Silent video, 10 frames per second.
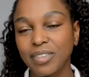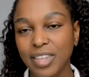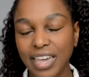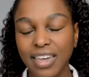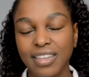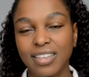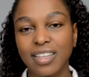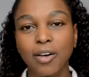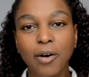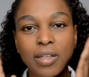Okay,
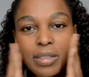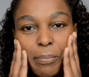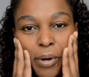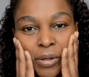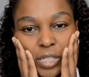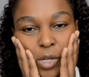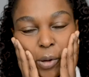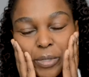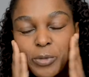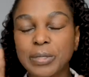on the
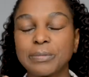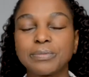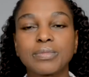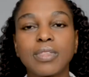top as well.